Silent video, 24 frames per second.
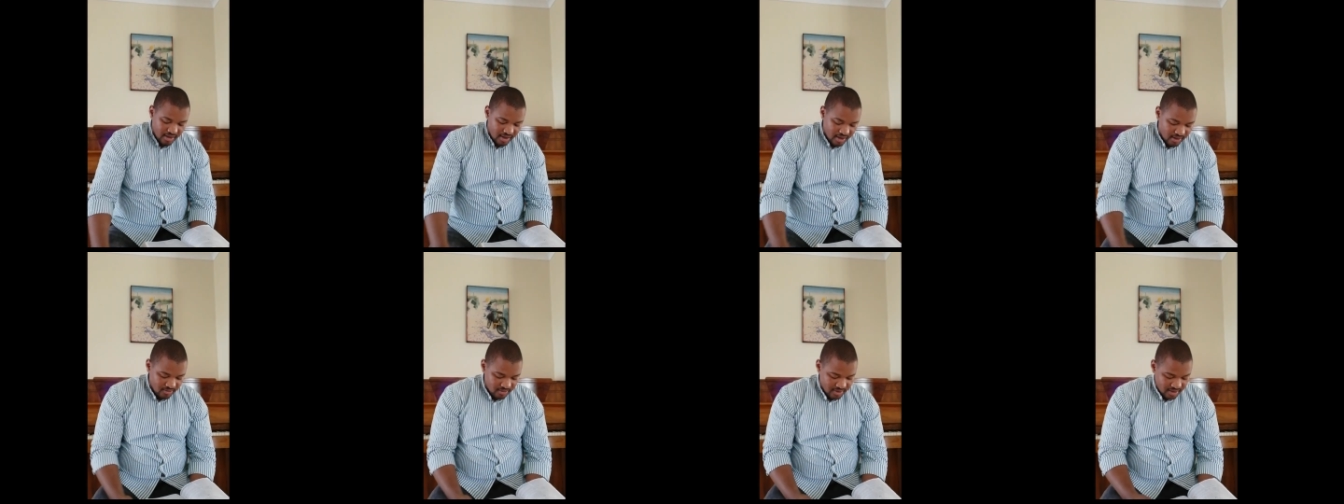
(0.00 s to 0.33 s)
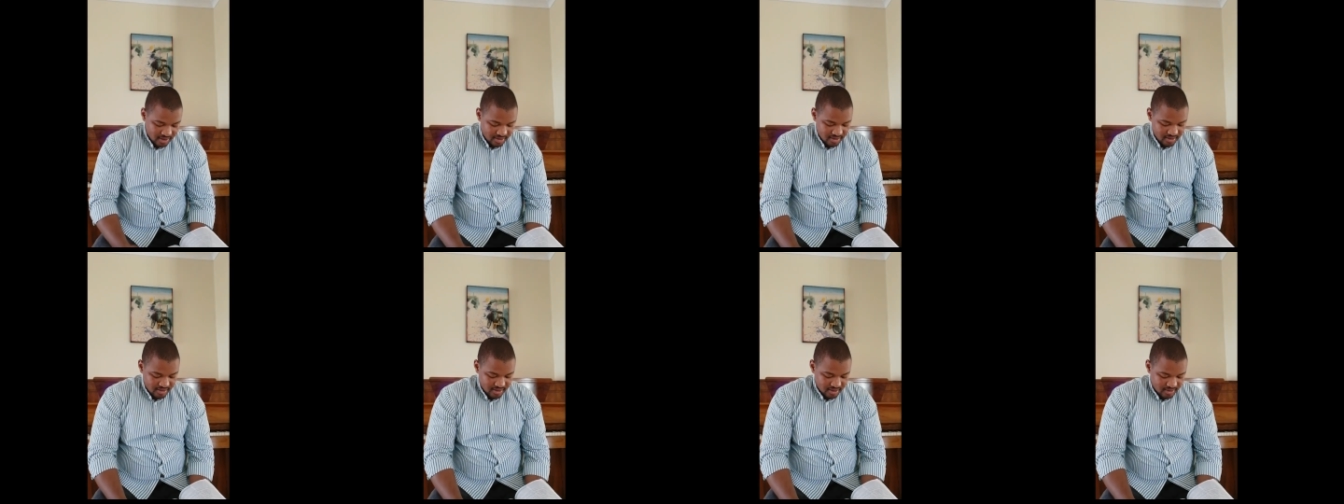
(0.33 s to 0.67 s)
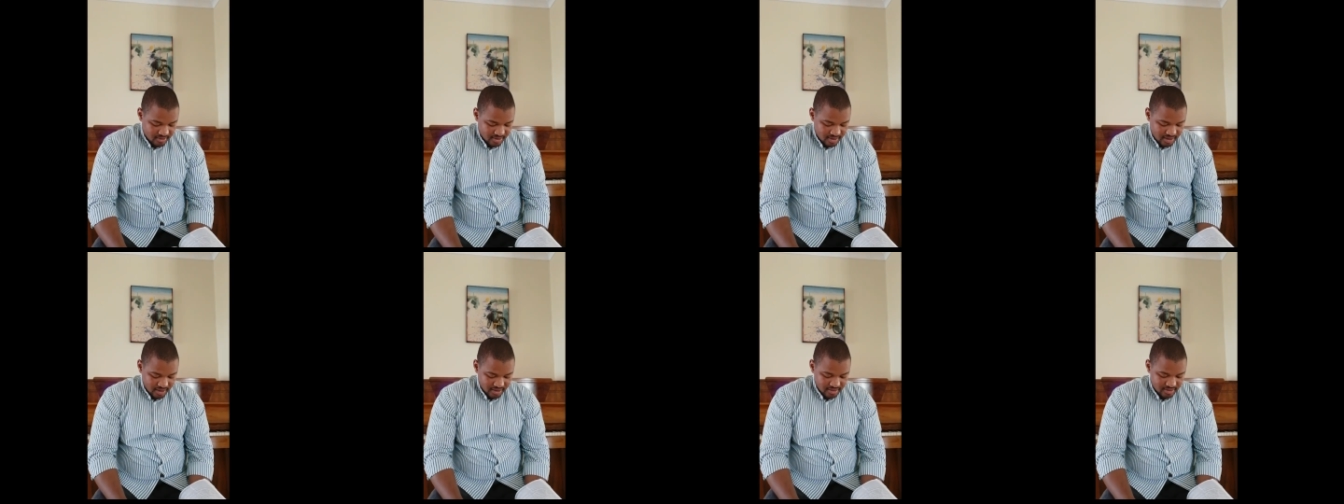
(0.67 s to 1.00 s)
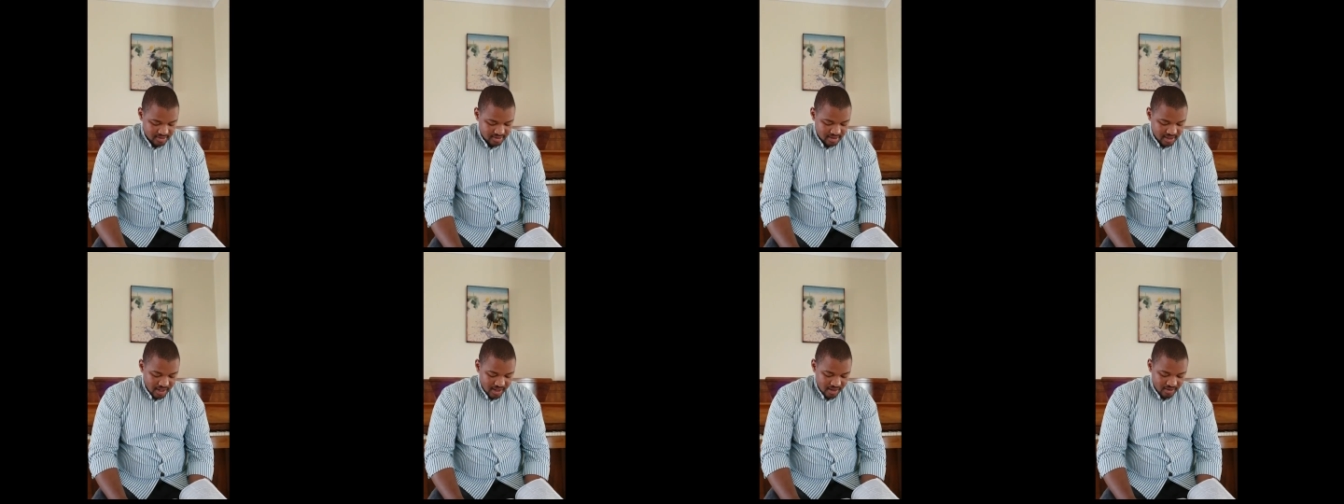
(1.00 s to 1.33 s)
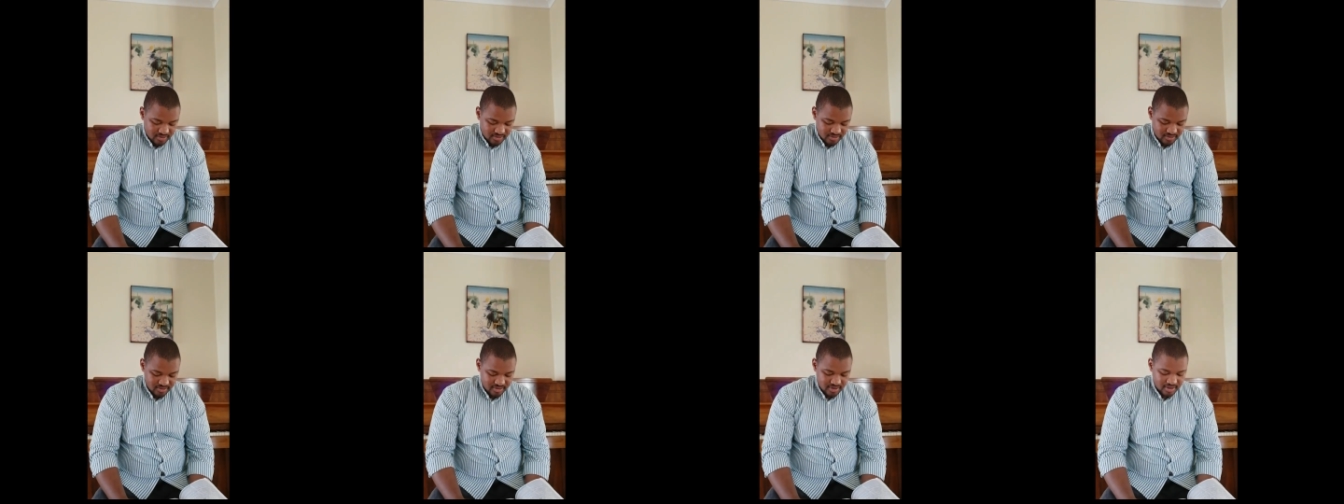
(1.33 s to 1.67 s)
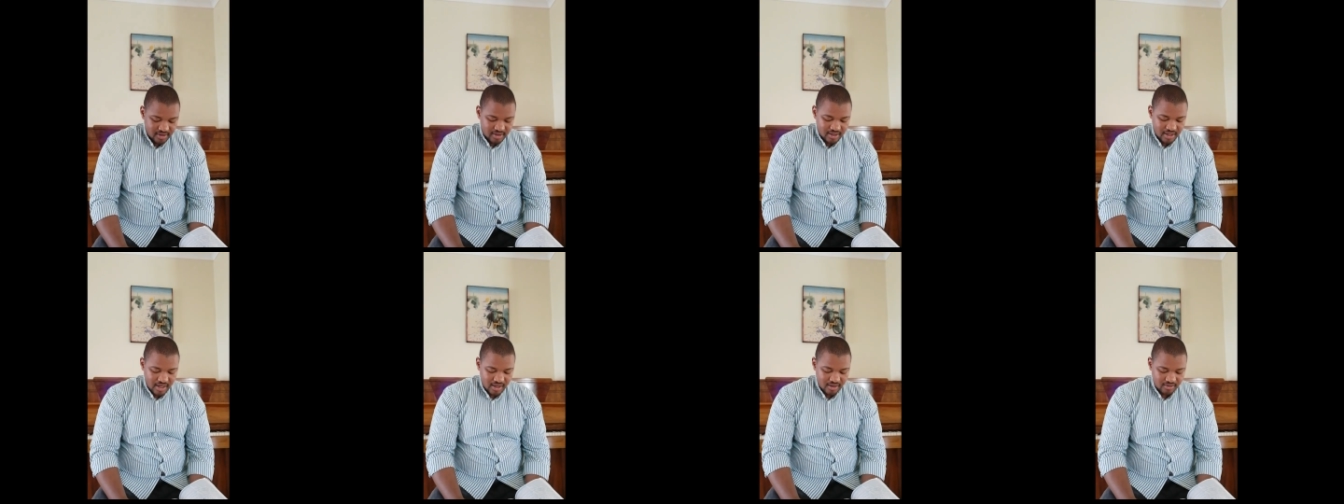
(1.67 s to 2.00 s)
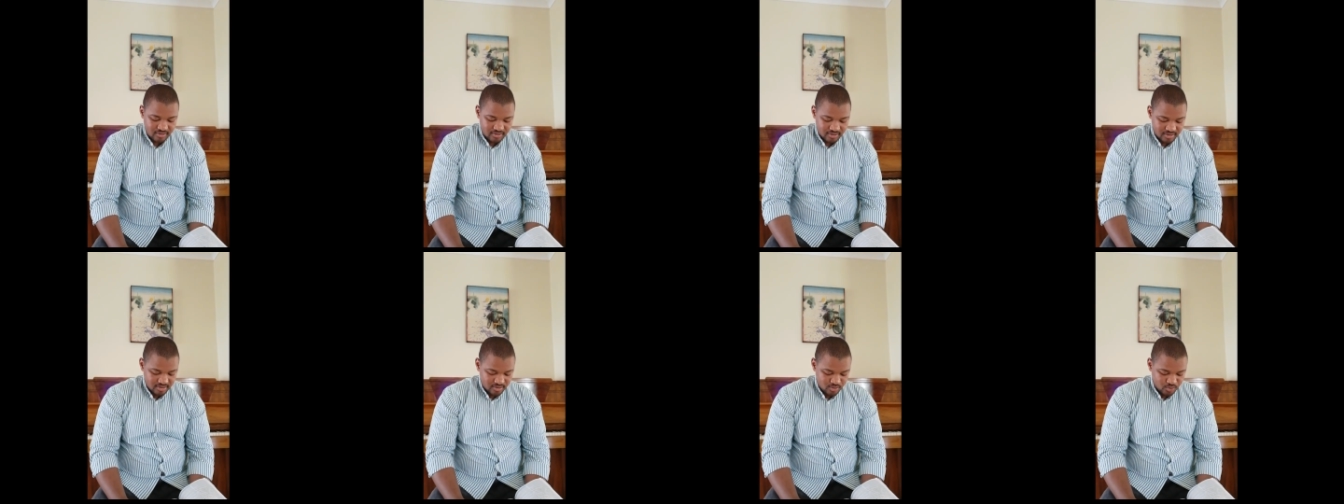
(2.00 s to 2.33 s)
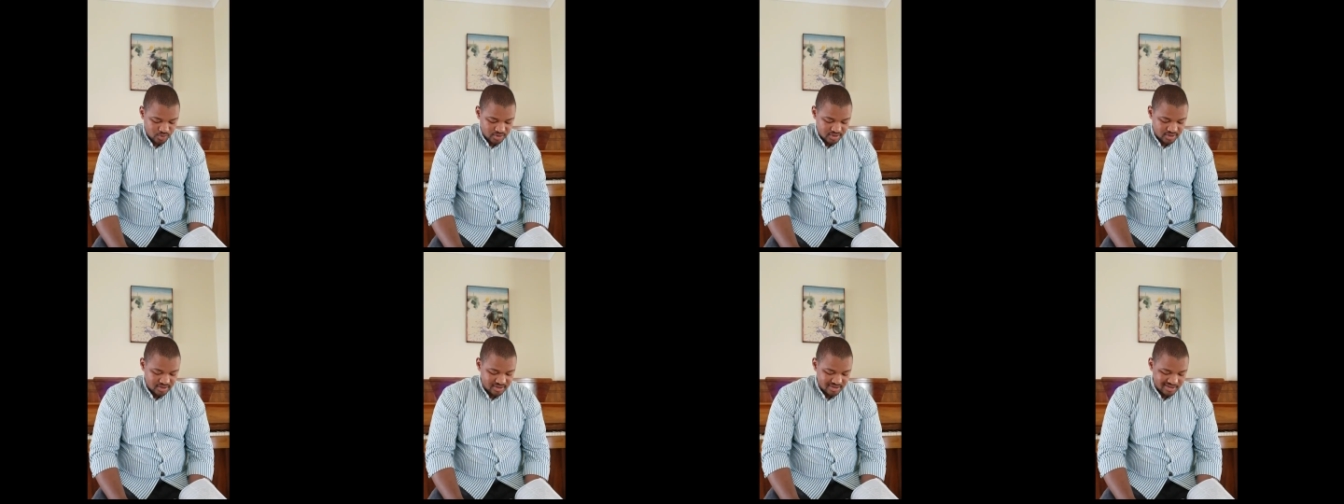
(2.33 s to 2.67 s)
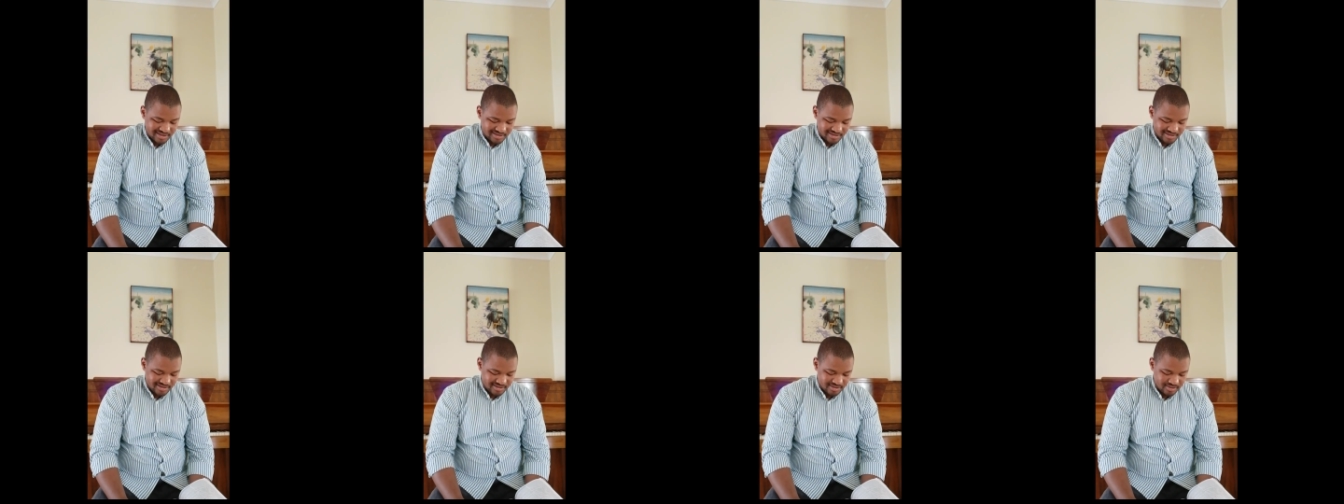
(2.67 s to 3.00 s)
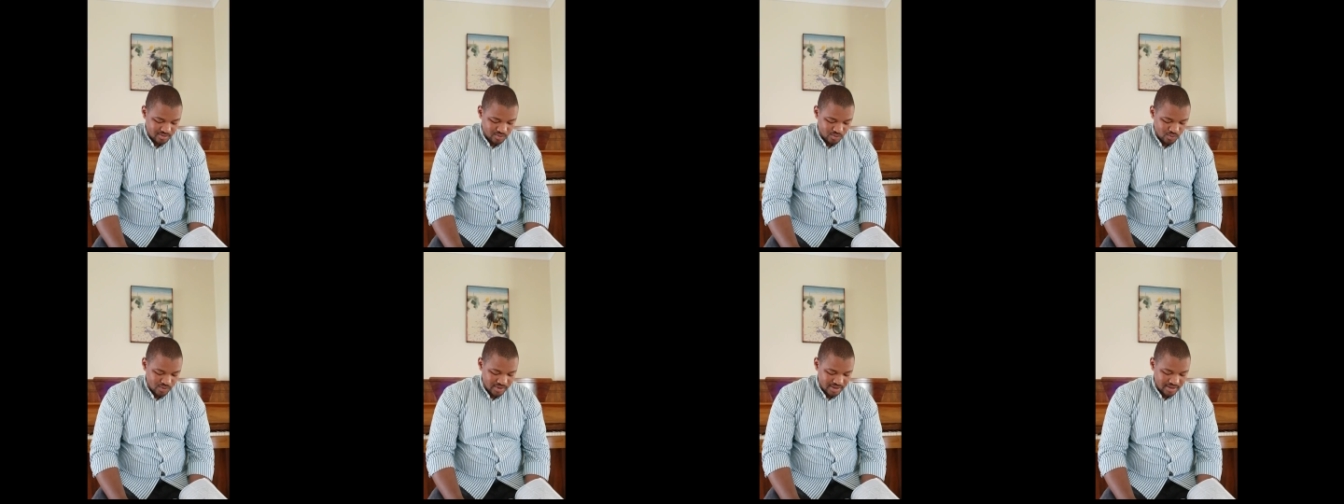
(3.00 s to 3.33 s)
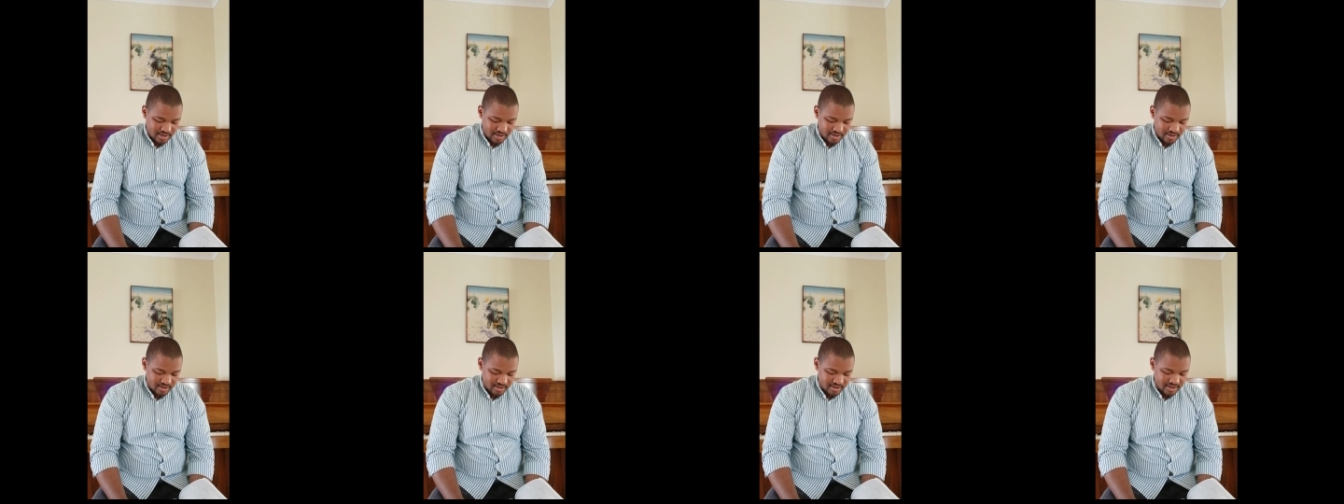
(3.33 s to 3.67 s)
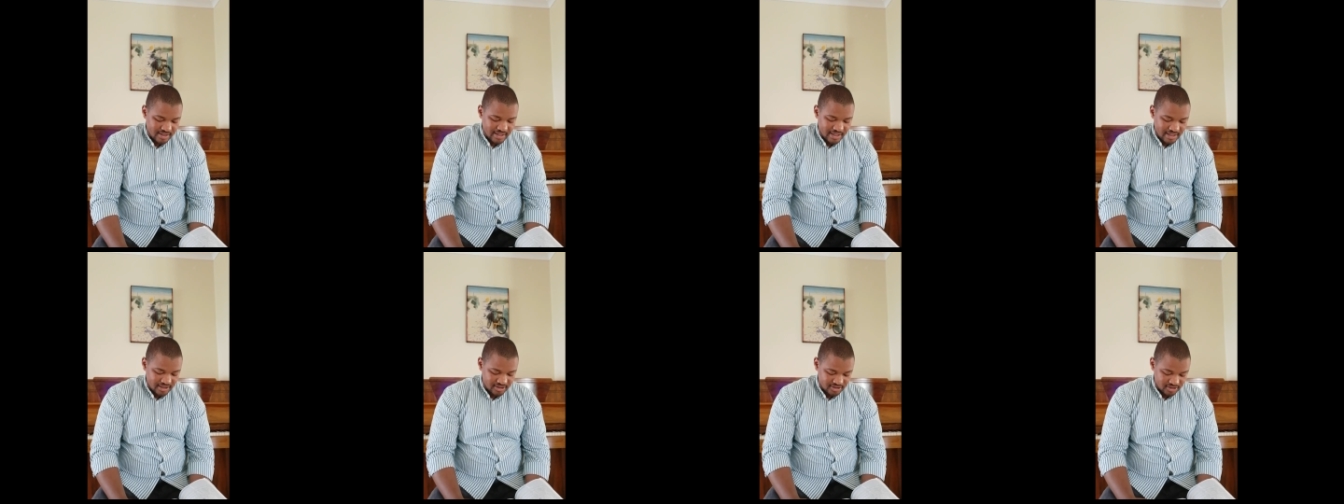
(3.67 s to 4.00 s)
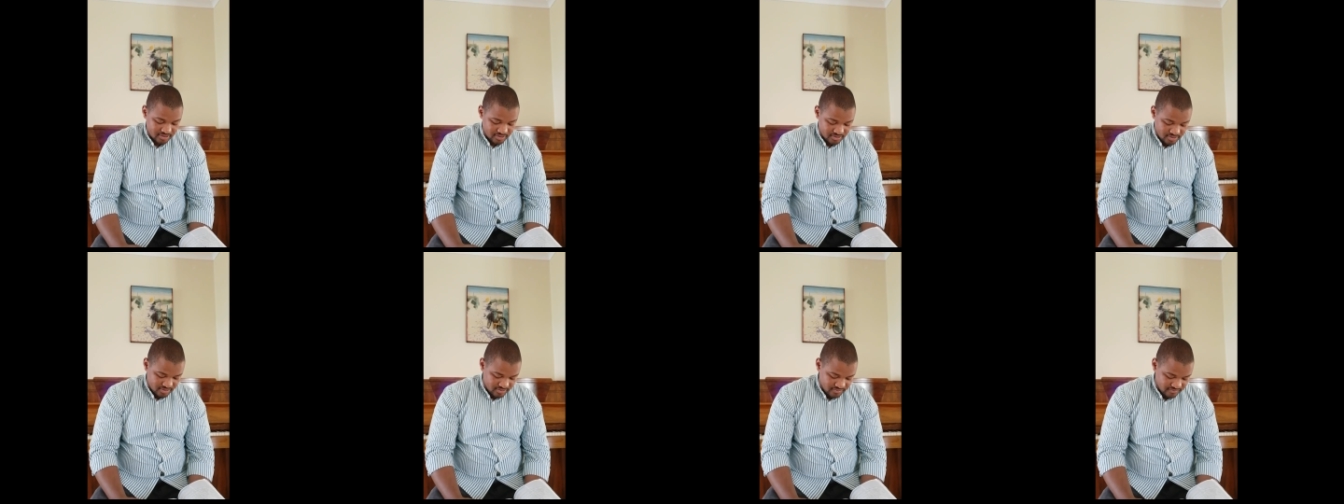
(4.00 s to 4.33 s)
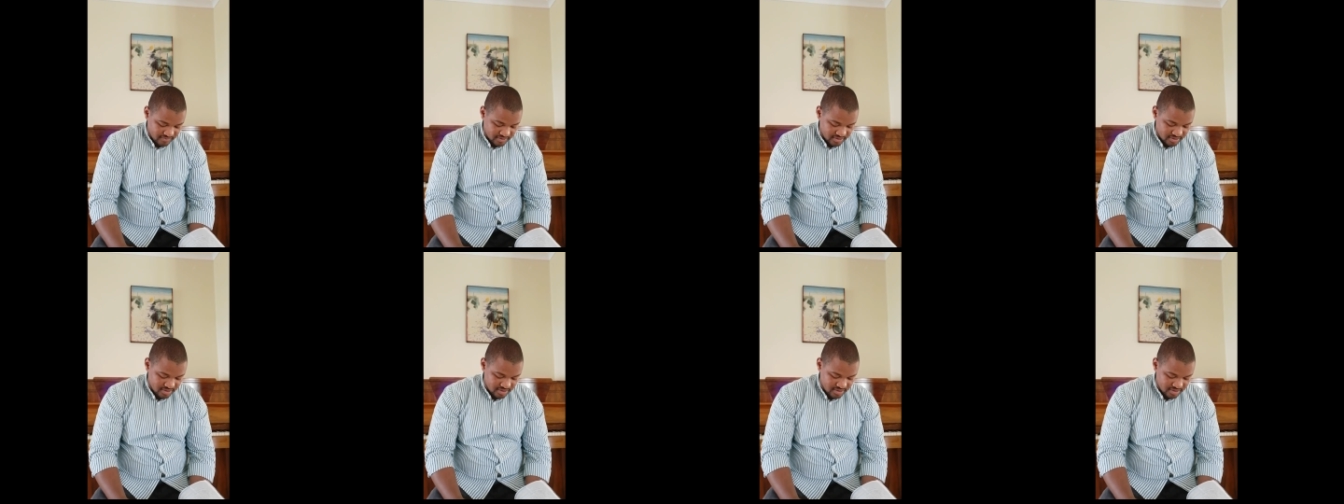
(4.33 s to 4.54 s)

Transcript: How art thou cut down to the ground, which didst weaken the nations?